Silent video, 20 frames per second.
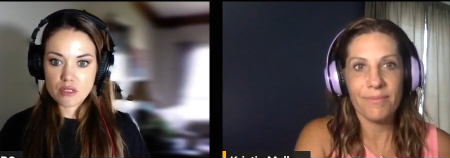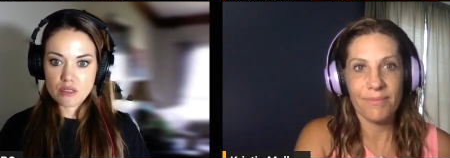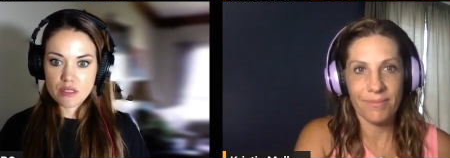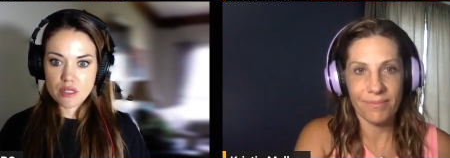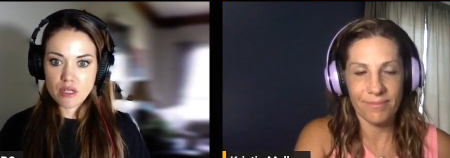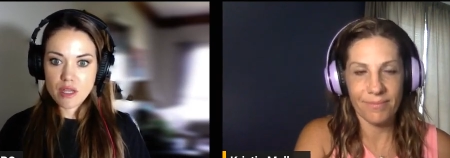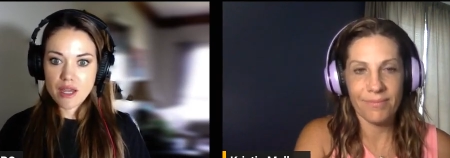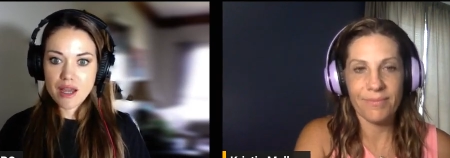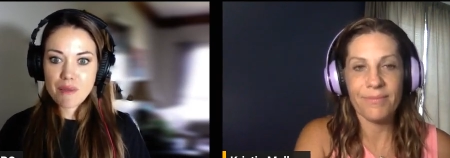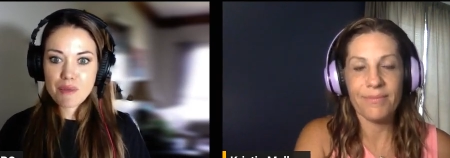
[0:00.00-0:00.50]
Speaker 1: It's
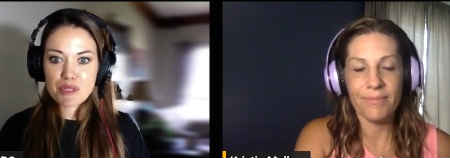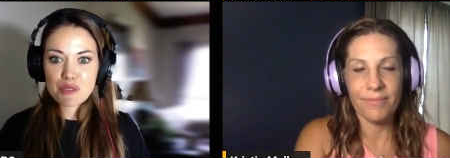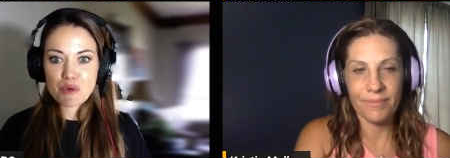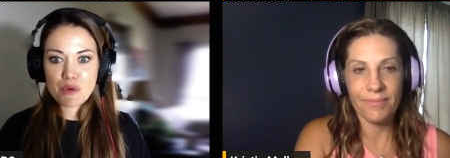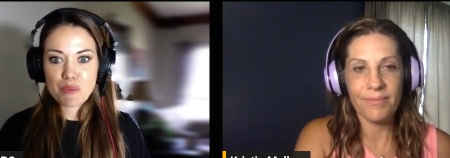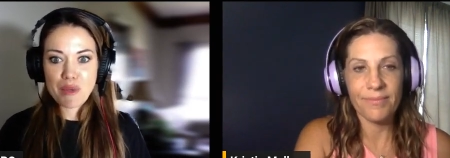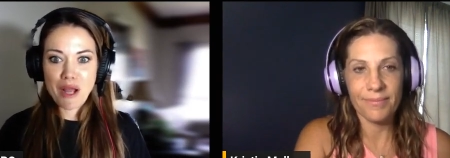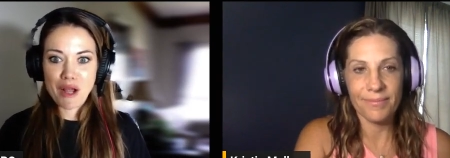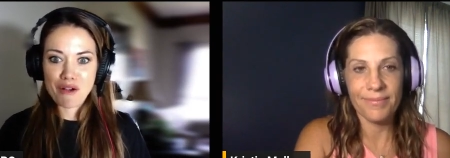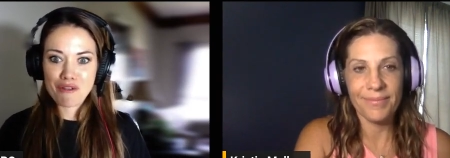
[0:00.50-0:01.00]
like, how much
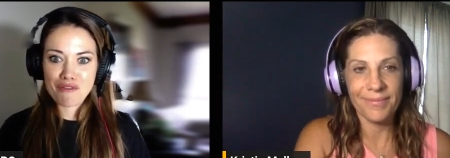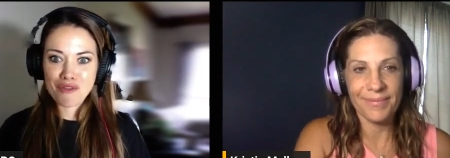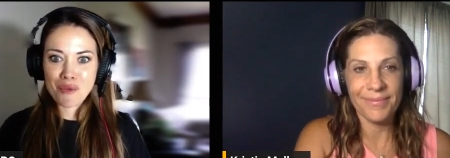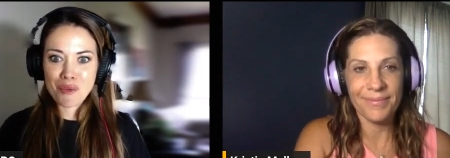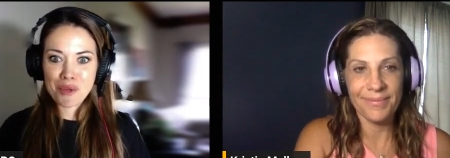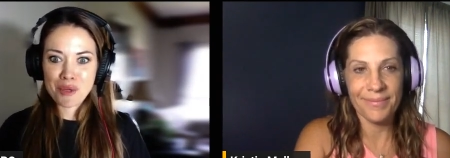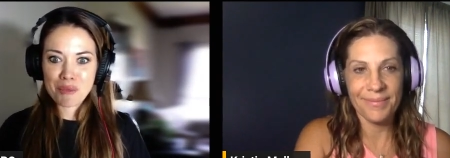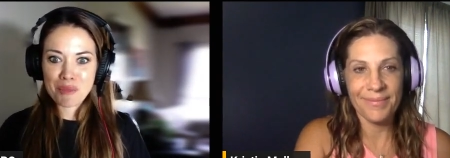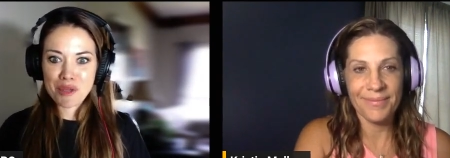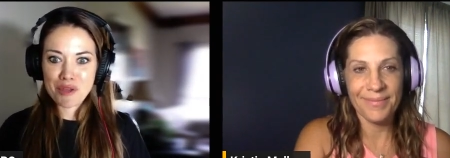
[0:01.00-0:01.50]
more powerful
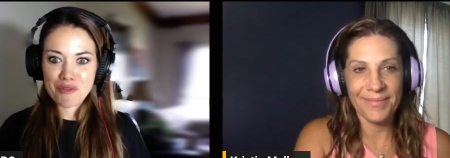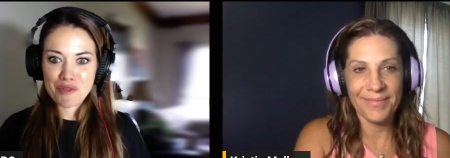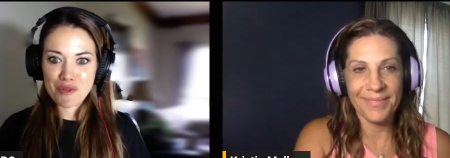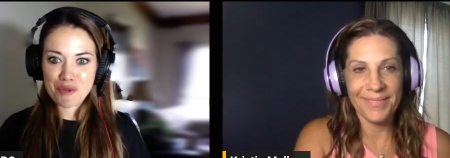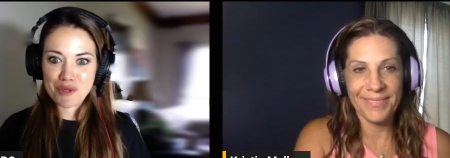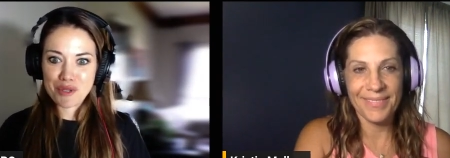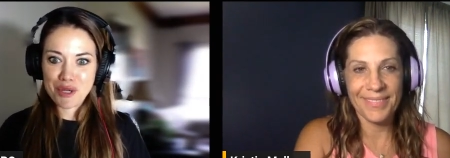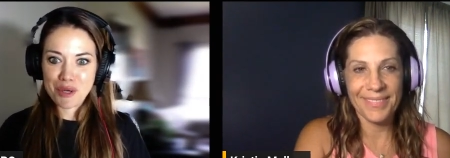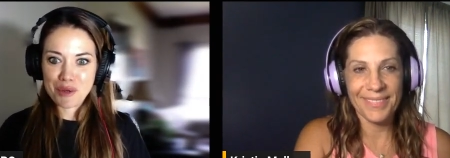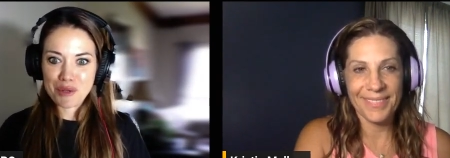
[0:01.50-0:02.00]
would it be if you
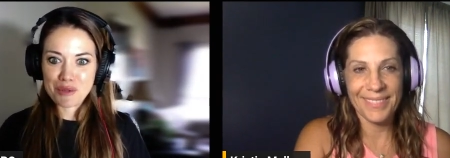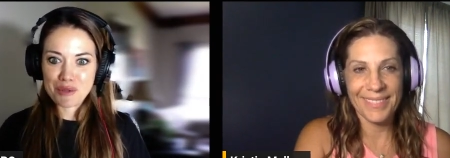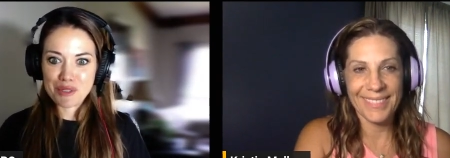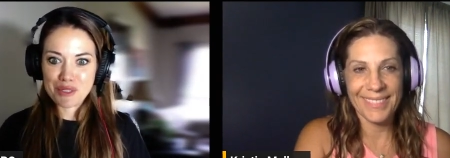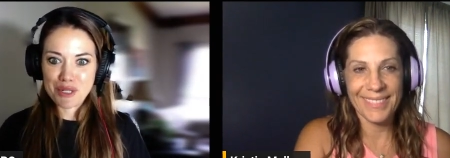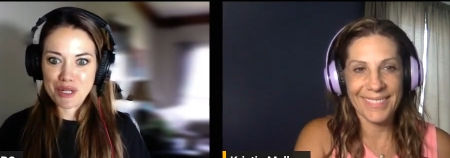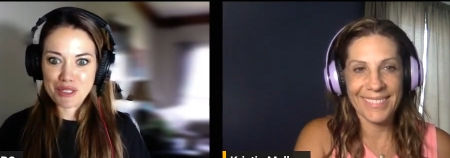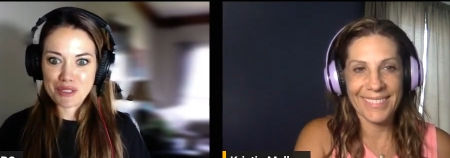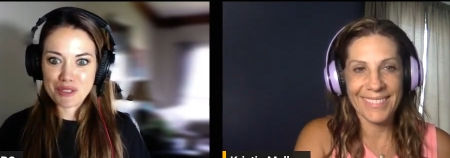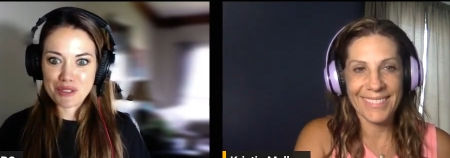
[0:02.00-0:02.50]
could go into a
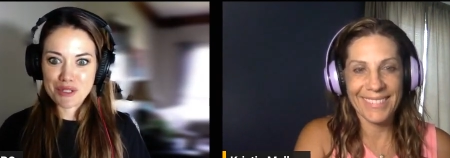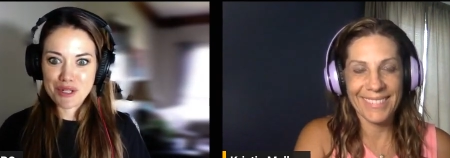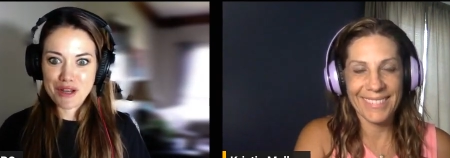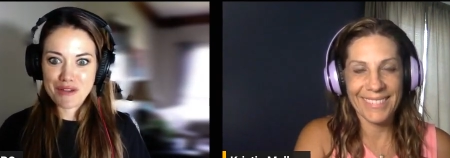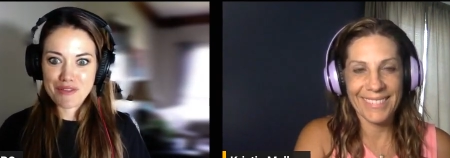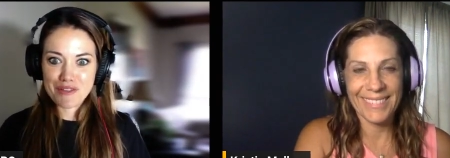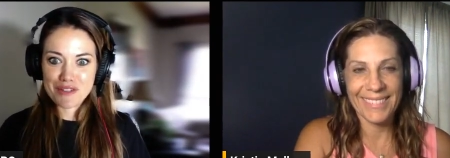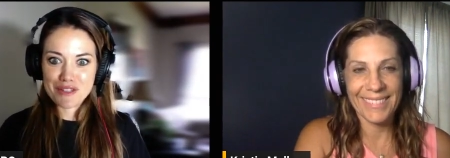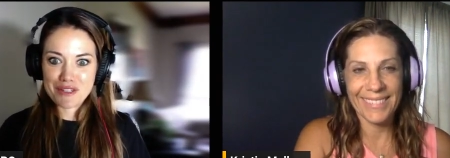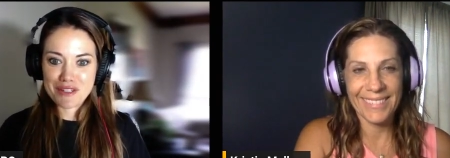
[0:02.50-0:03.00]
doctor's
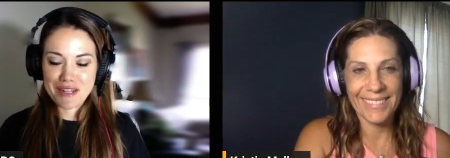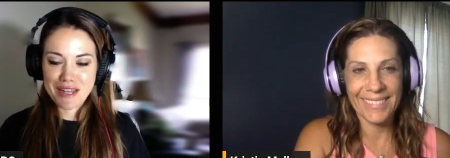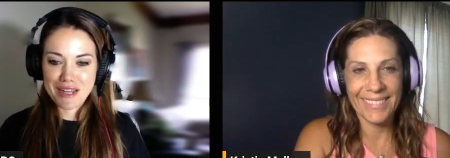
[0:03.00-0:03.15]
office and